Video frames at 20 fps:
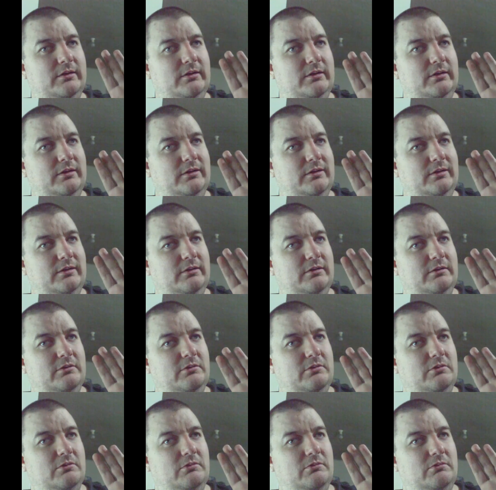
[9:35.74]

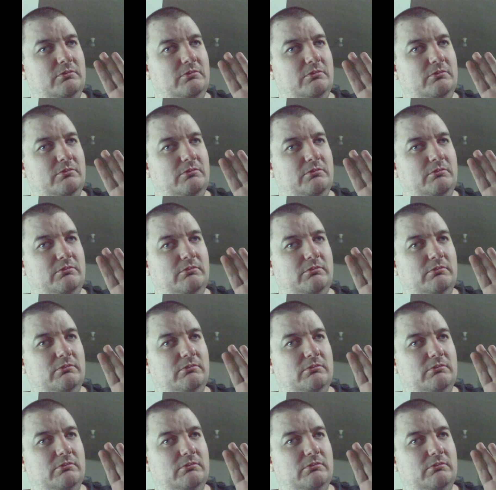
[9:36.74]
Nobody speaks.